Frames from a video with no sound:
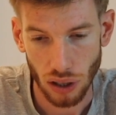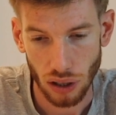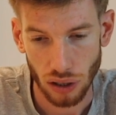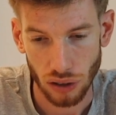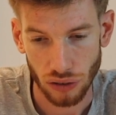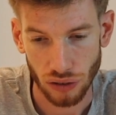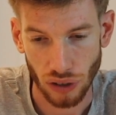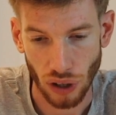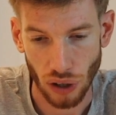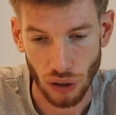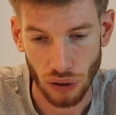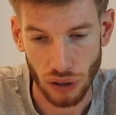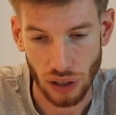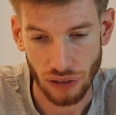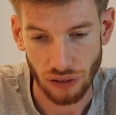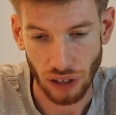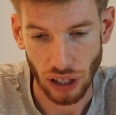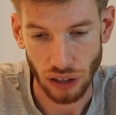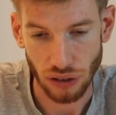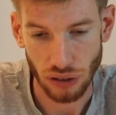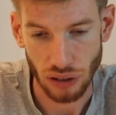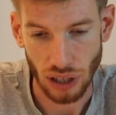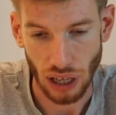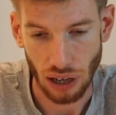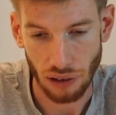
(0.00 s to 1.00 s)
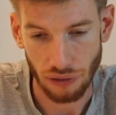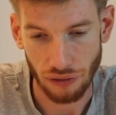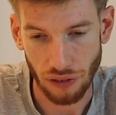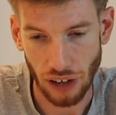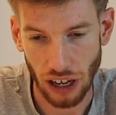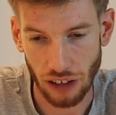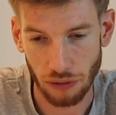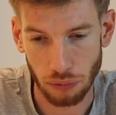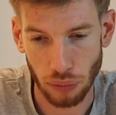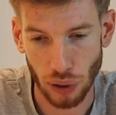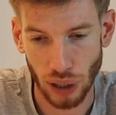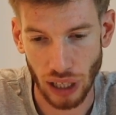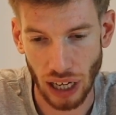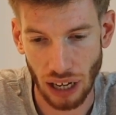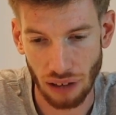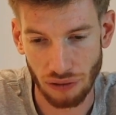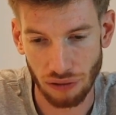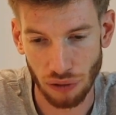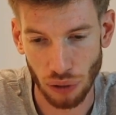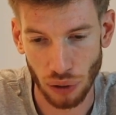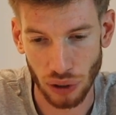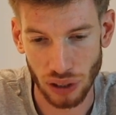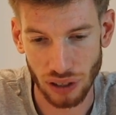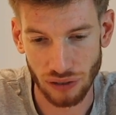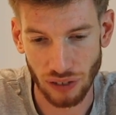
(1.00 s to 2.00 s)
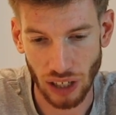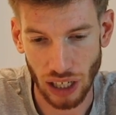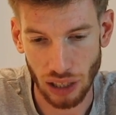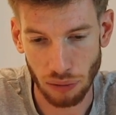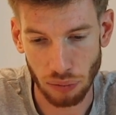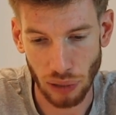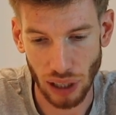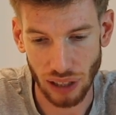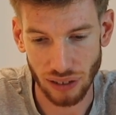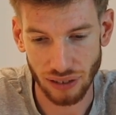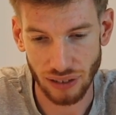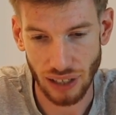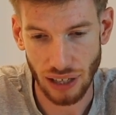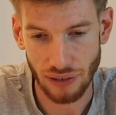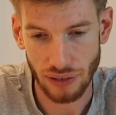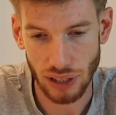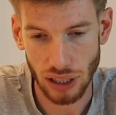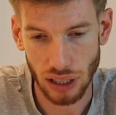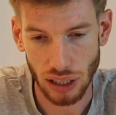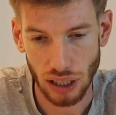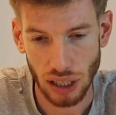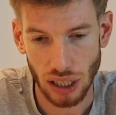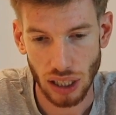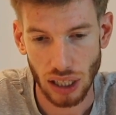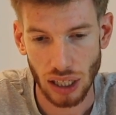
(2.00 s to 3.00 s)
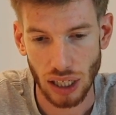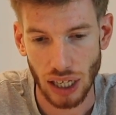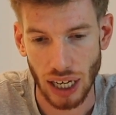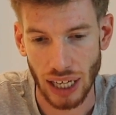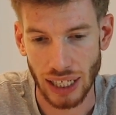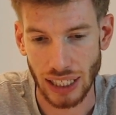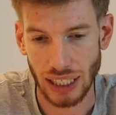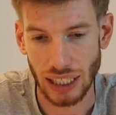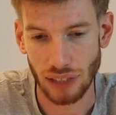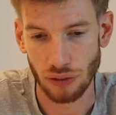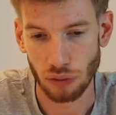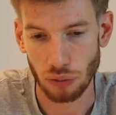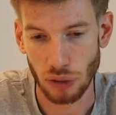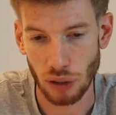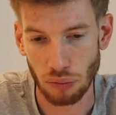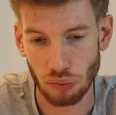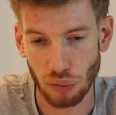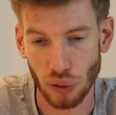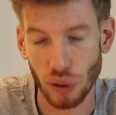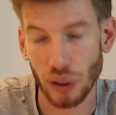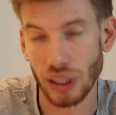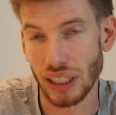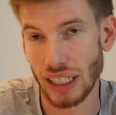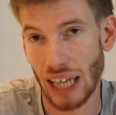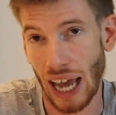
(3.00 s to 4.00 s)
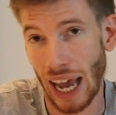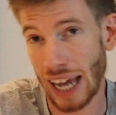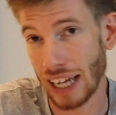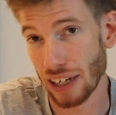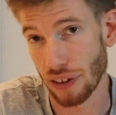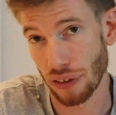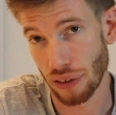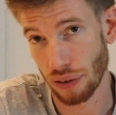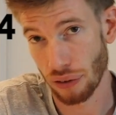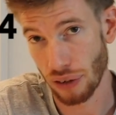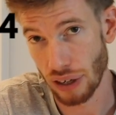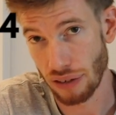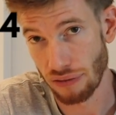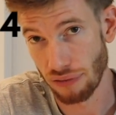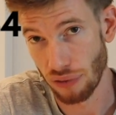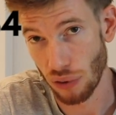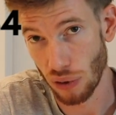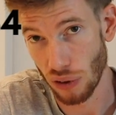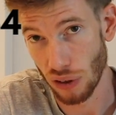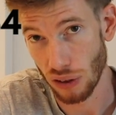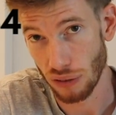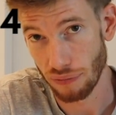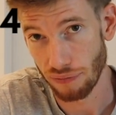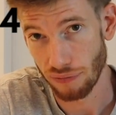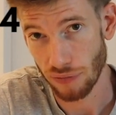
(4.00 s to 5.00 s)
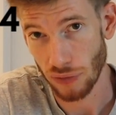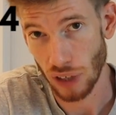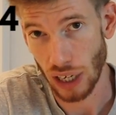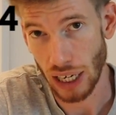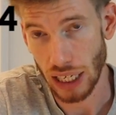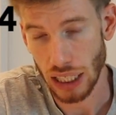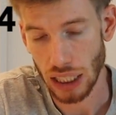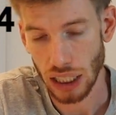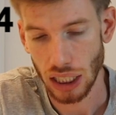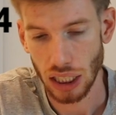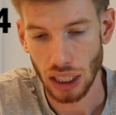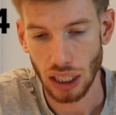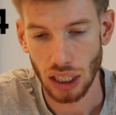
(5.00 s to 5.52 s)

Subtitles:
So if I do that, 5.84 divided by 7, and it gives me 0.834, right?